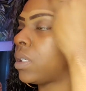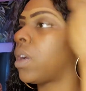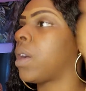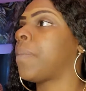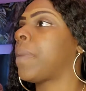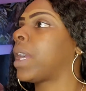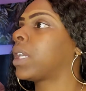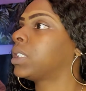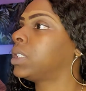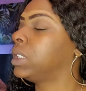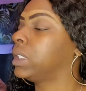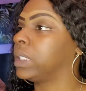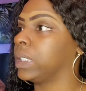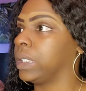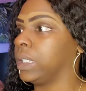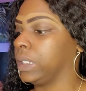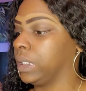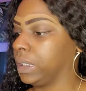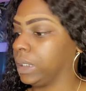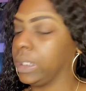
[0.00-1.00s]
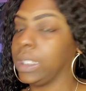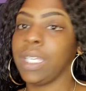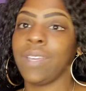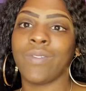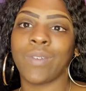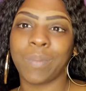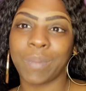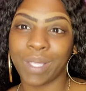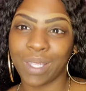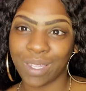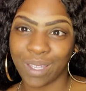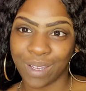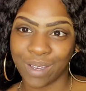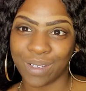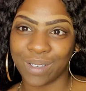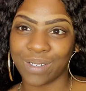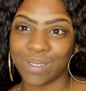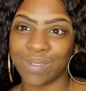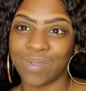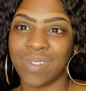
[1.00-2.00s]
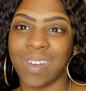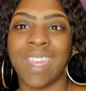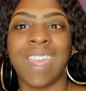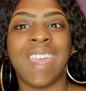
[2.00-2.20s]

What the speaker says: I'm actually gonna just leave them alone.